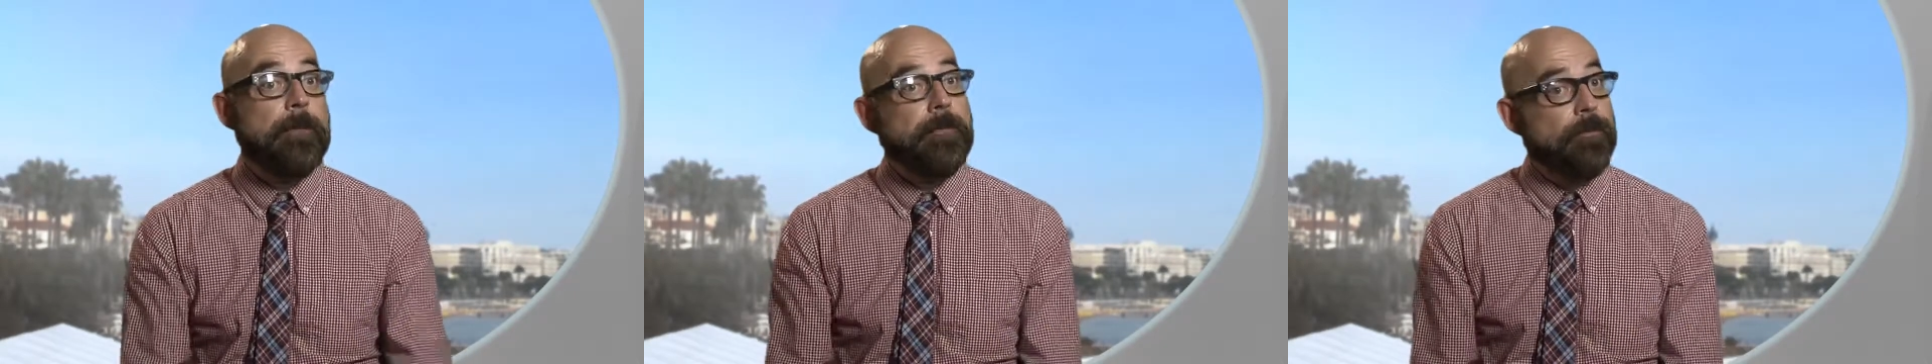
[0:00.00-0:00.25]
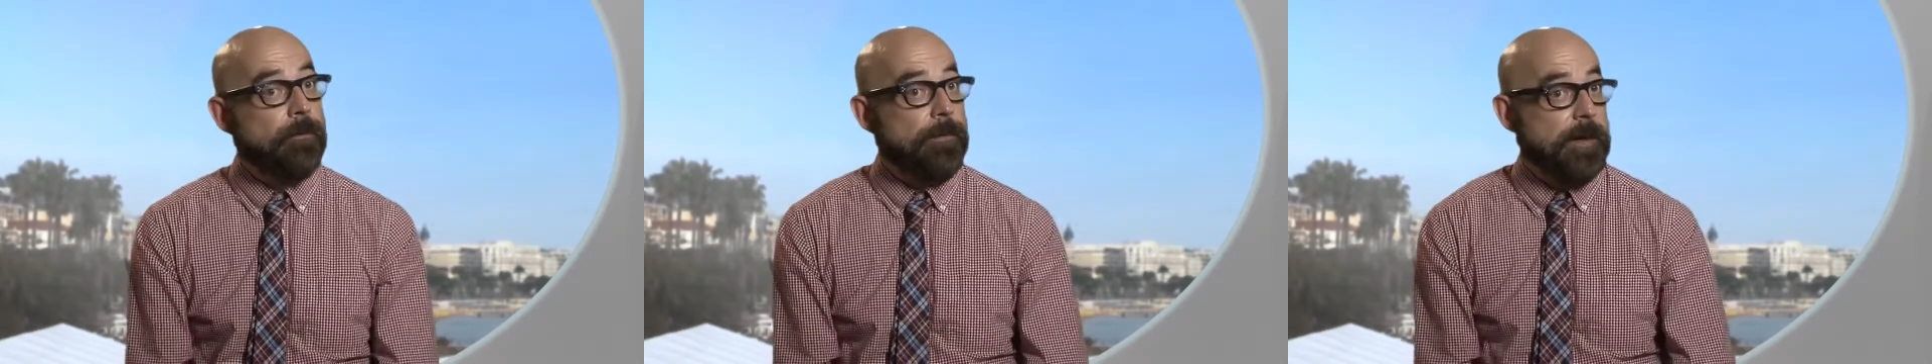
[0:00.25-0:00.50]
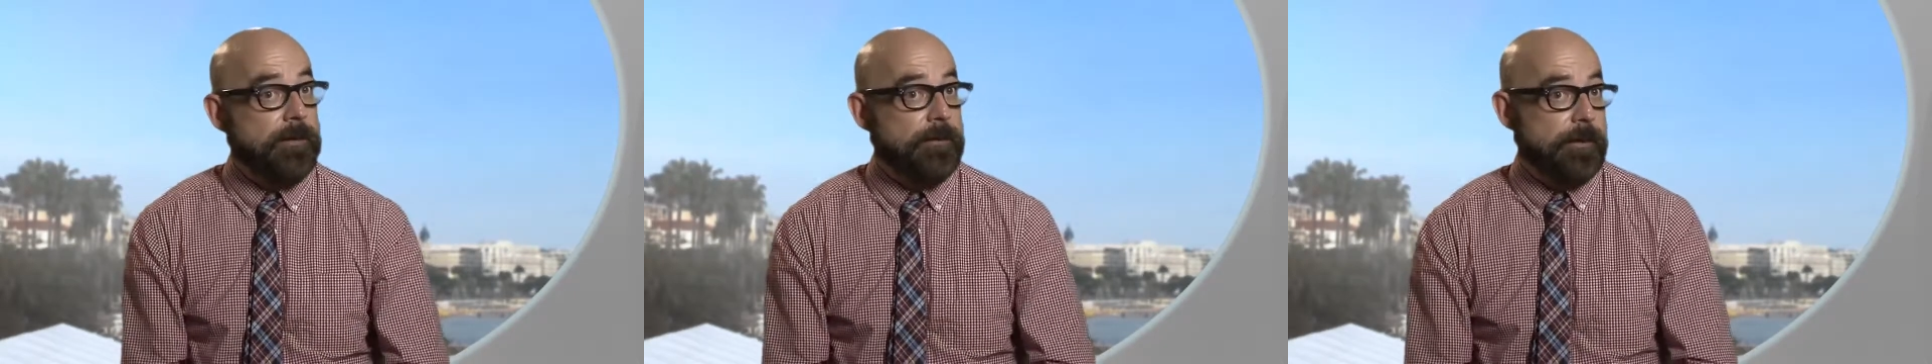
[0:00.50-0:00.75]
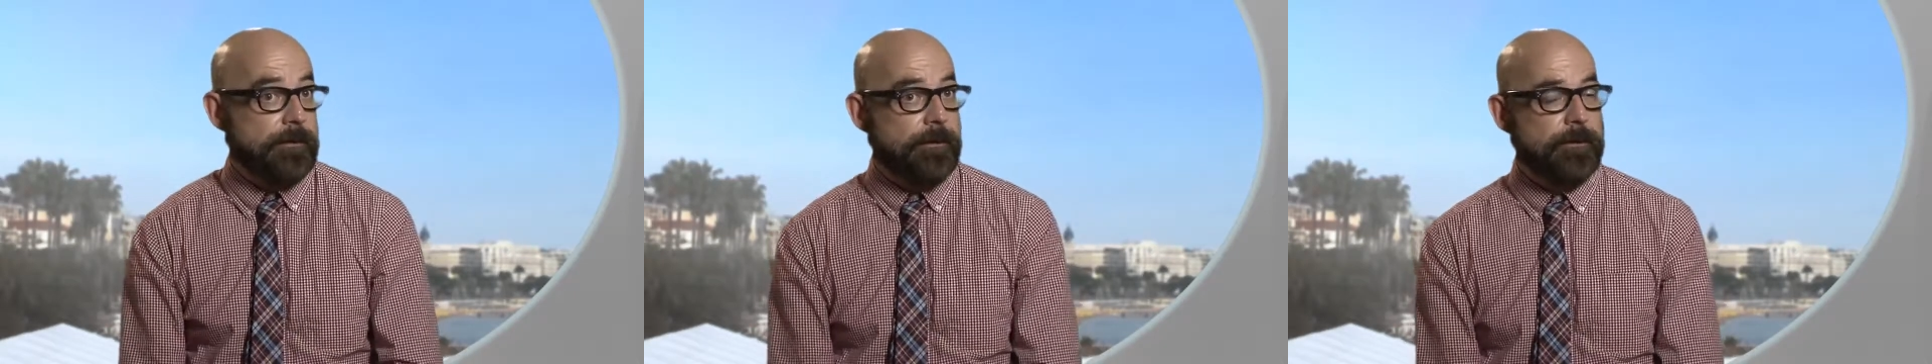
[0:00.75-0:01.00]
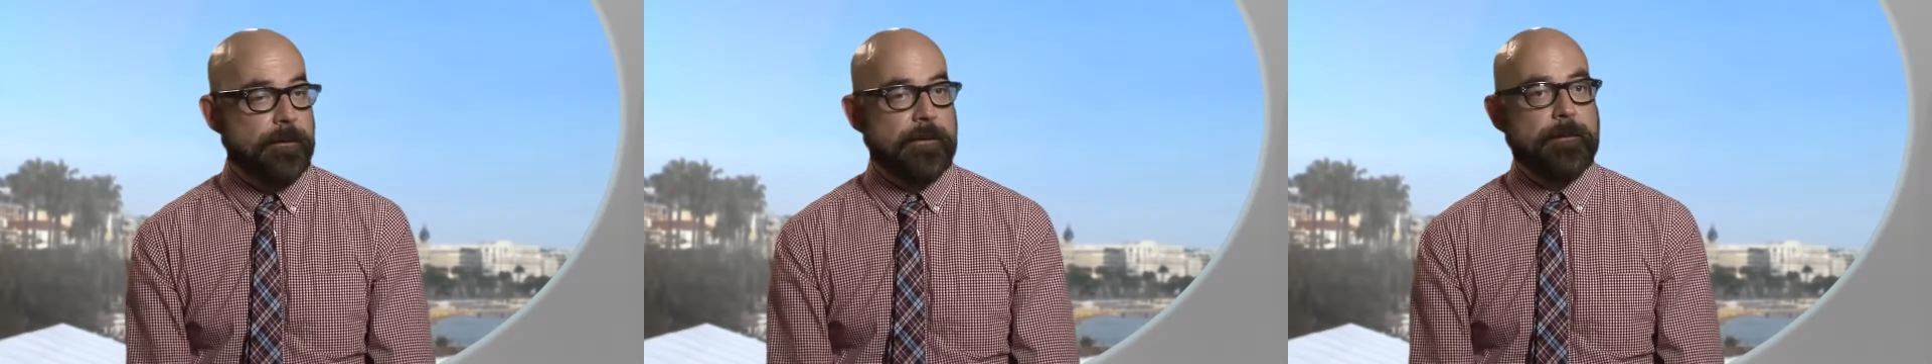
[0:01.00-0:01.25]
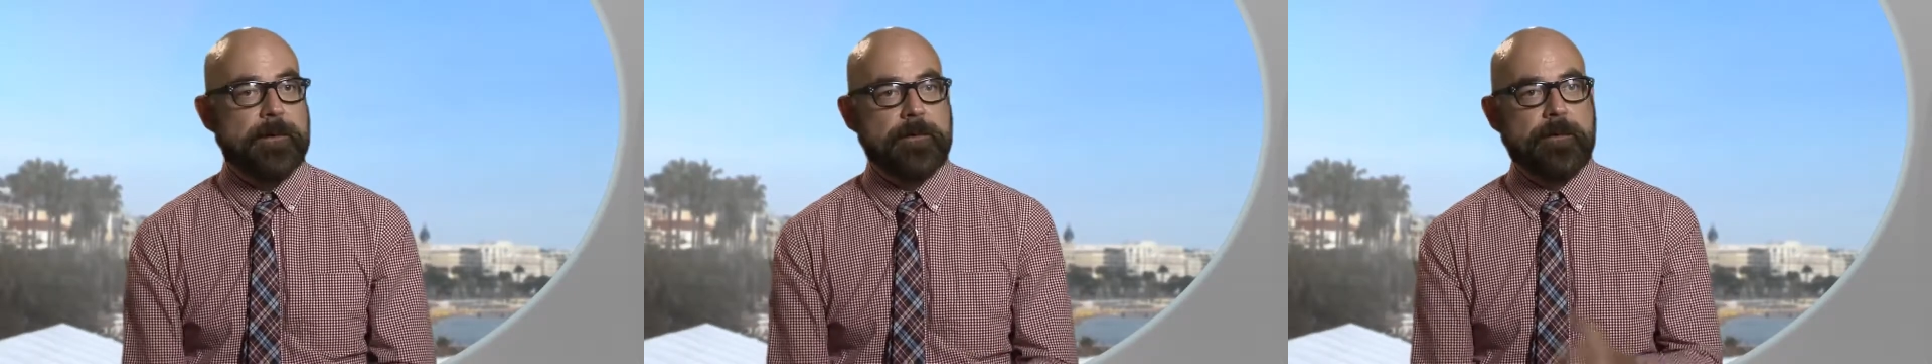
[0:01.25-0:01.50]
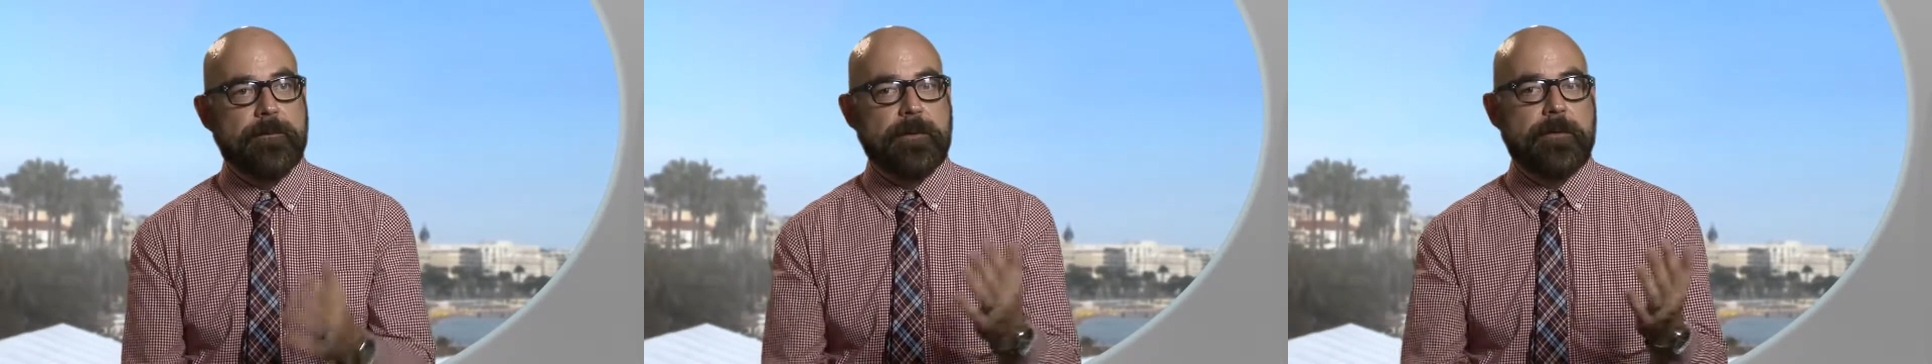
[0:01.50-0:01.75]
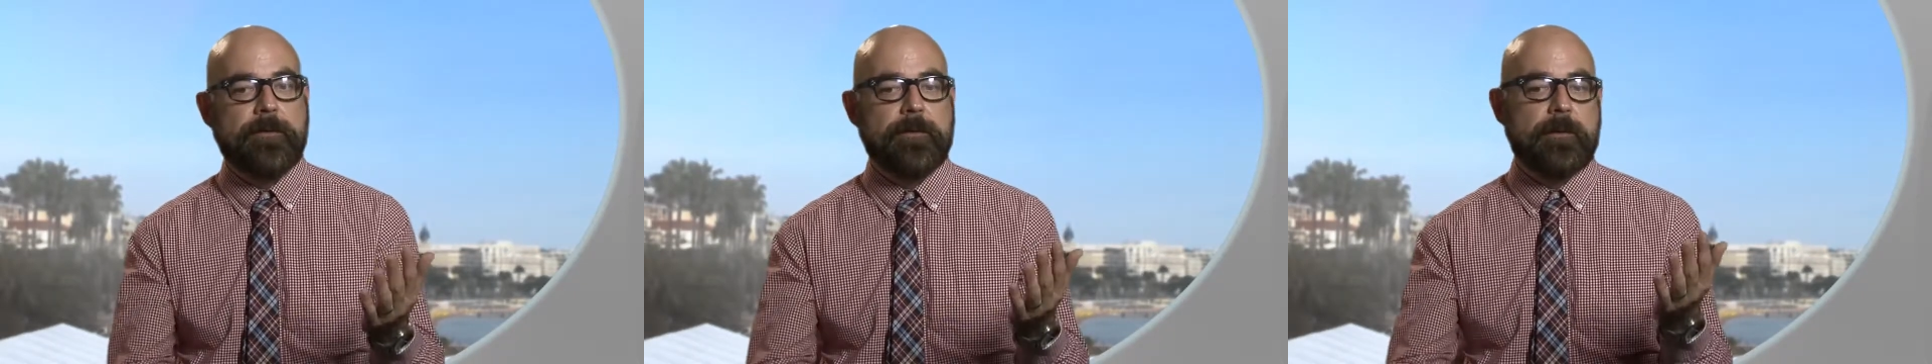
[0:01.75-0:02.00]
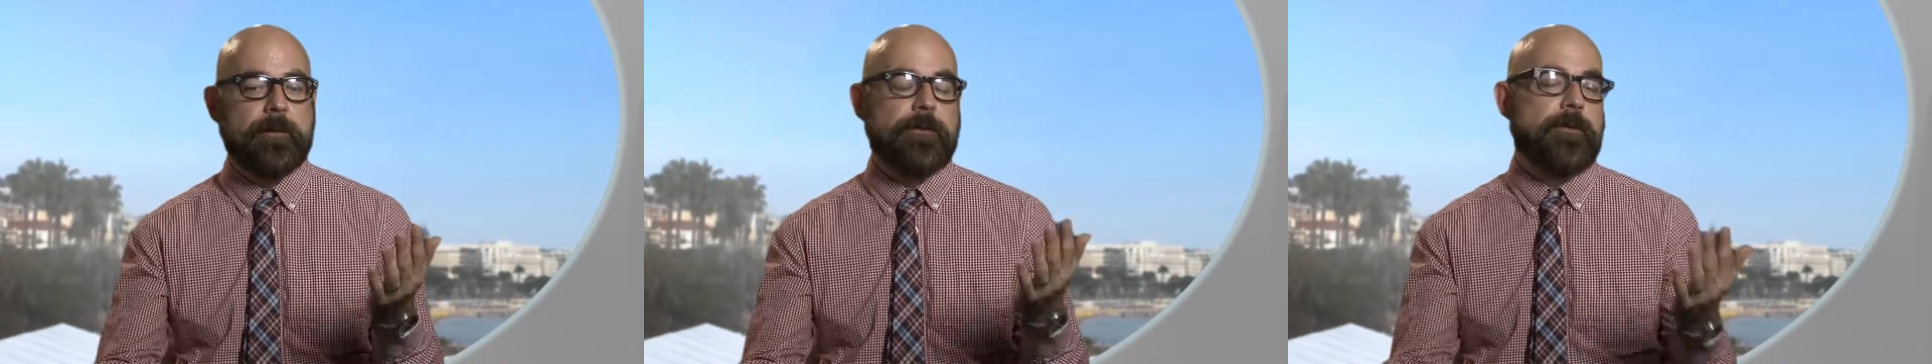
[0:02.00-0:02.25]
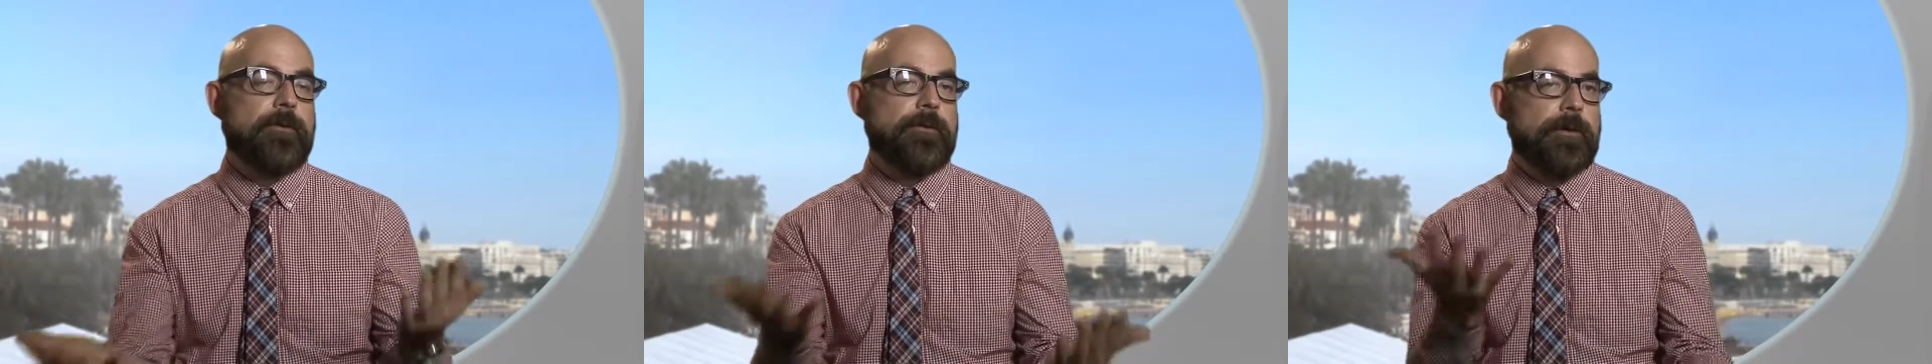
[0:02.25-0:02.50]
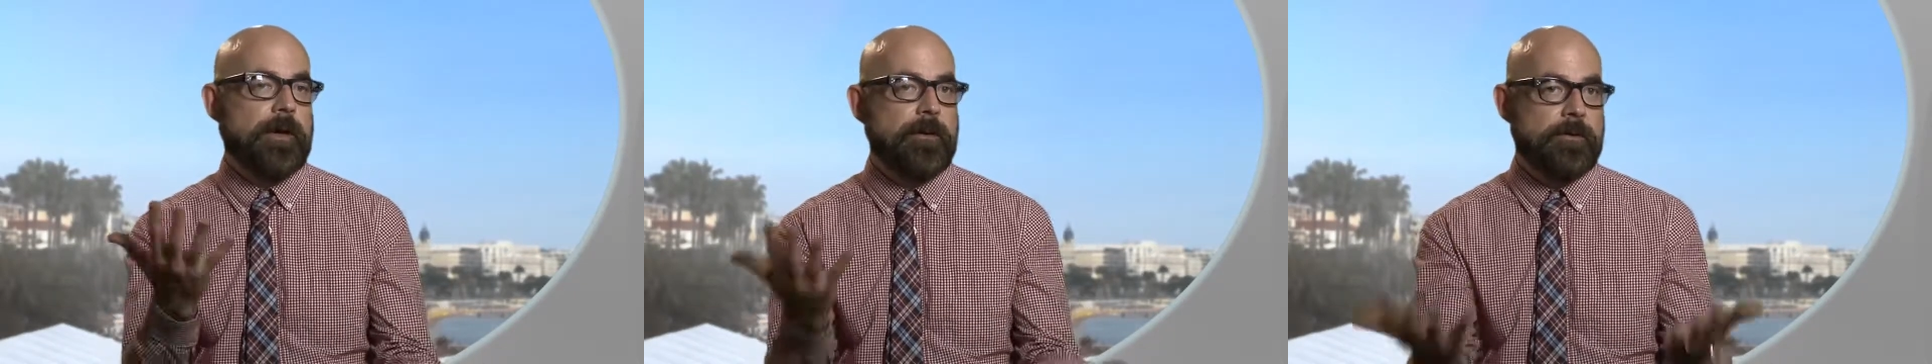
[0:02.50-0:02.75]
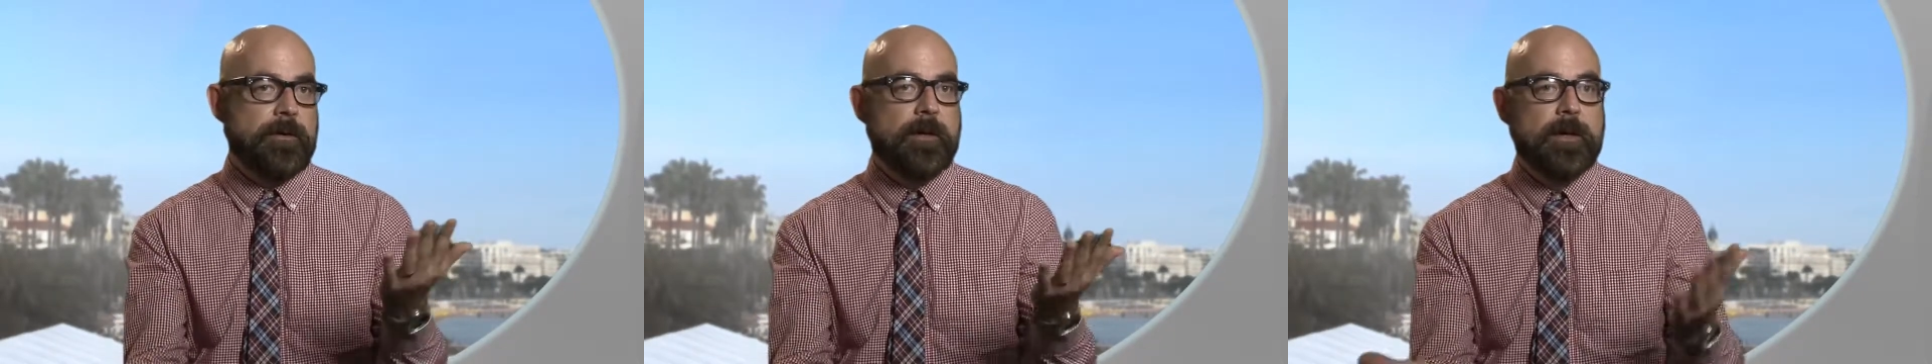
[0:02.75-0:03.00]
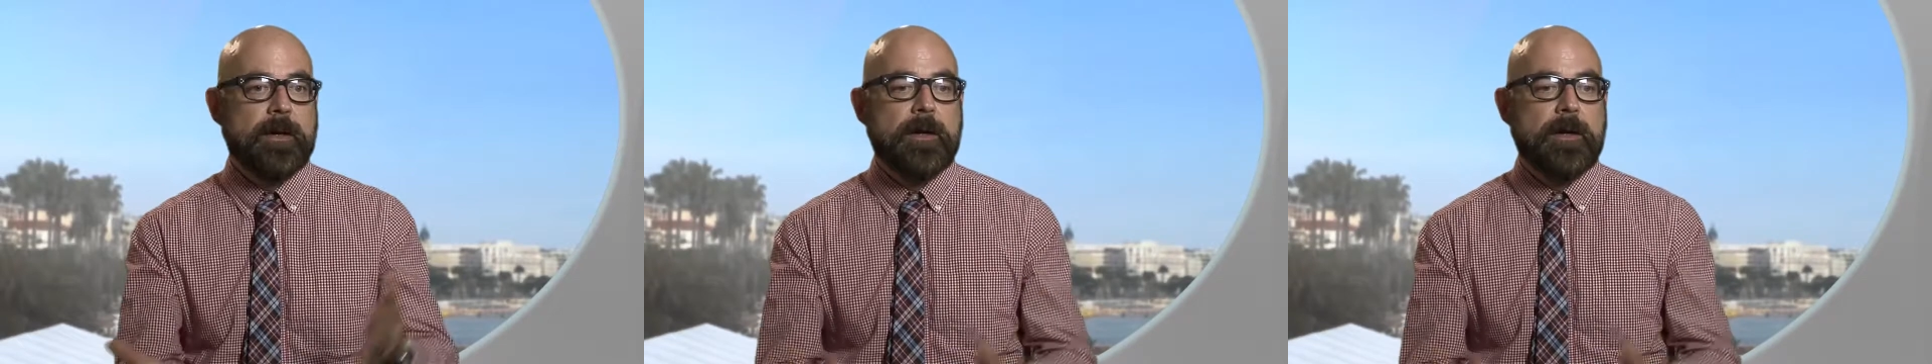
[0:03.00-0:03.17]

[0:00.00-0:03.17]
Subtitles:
people will pay attention to, especially if there's an association.